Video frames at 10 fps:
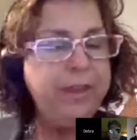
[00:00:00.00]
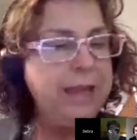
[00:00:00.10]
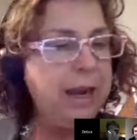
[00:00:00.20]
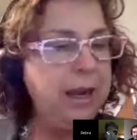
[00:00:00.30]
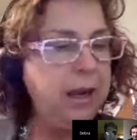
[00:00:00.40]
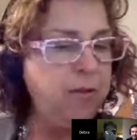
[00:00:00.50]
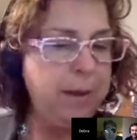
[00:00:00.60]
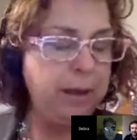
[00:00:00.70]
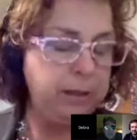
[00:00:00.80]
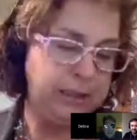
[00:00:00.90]
One thing that I
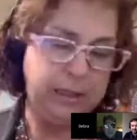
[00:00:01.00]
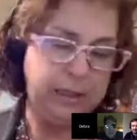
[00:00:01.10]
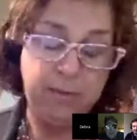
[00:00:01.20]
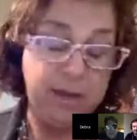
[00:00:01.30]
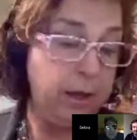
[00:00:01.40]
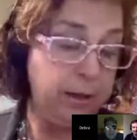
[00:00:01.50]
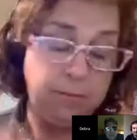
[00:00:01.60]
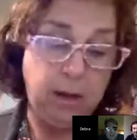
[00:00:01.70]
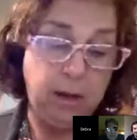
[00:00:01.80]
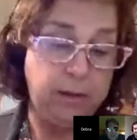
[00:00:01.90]
love about Disney
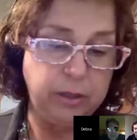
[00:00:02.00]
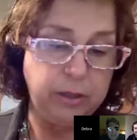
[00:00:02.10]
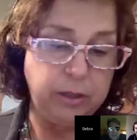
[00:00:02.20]
beyond,